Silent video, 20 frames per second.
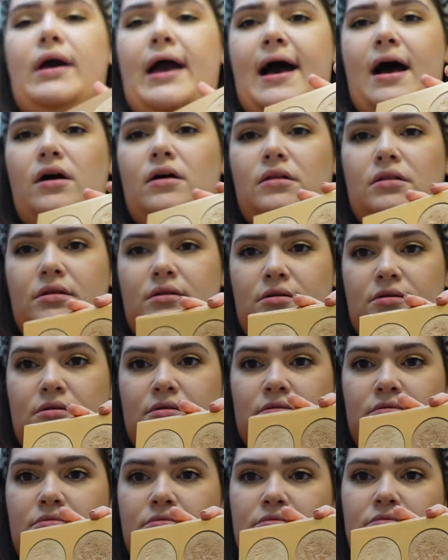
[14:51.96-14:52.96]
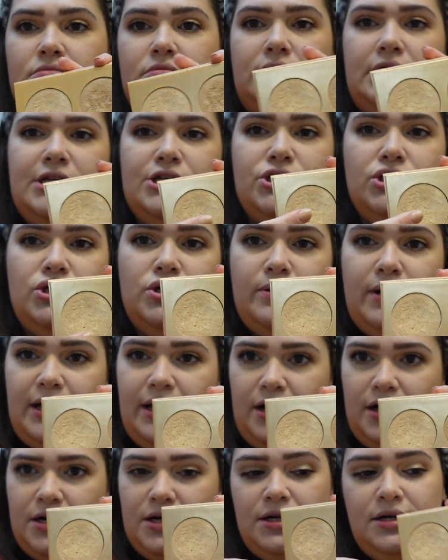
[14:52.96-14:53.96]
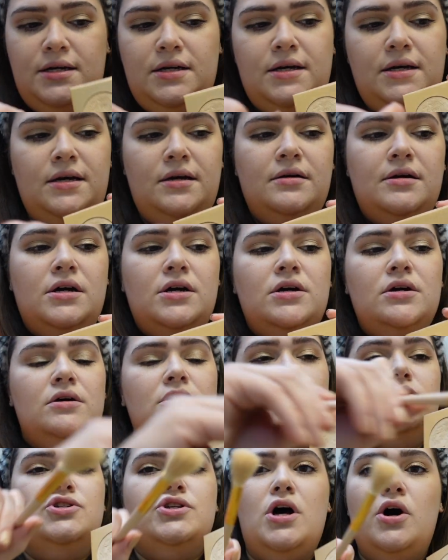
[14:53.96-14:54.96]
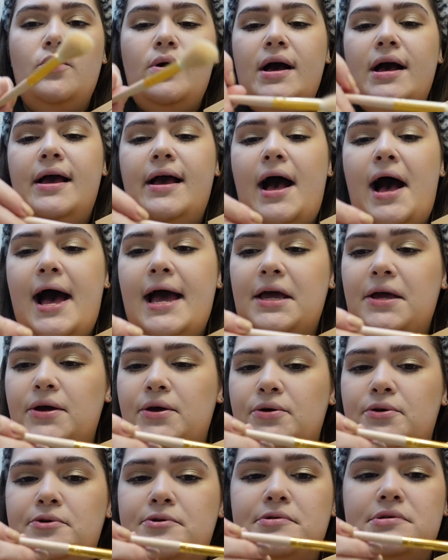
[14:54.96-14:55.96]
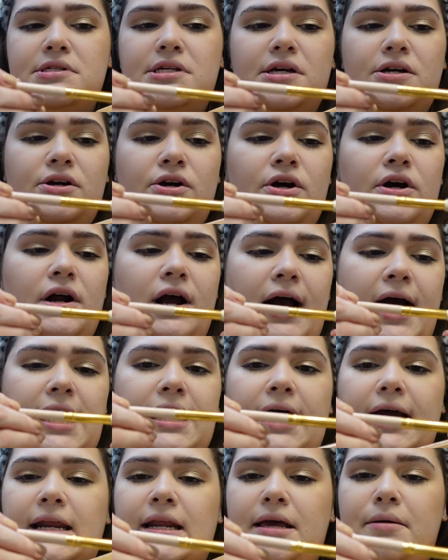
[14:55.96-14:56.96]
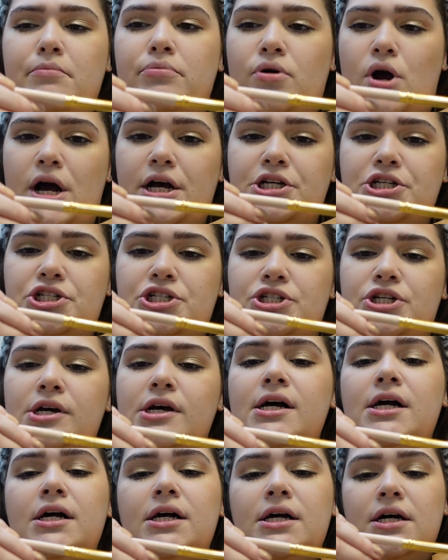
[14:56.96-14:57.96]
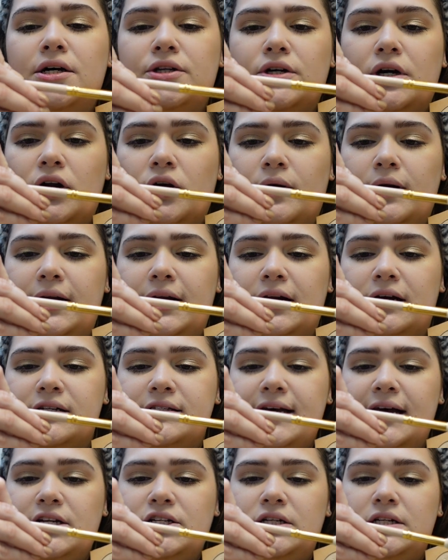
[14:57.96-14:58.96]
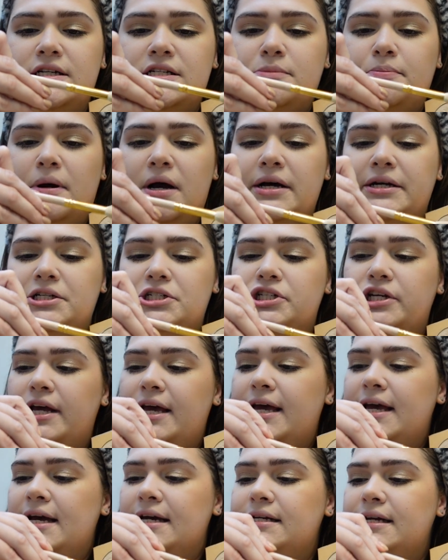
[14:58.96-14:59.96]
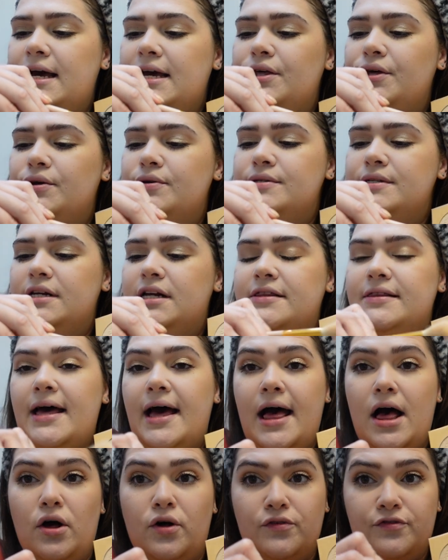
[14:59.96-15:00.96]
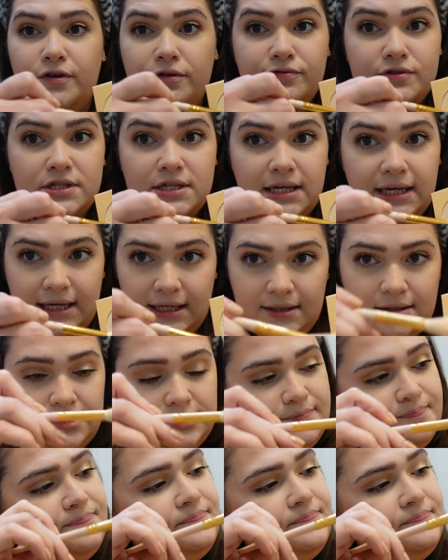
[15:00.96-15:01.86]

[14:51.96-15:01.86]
Gal, these two right here. So I use her highlighting brush, Dollary Los Angeles brush, and I use it in the L15.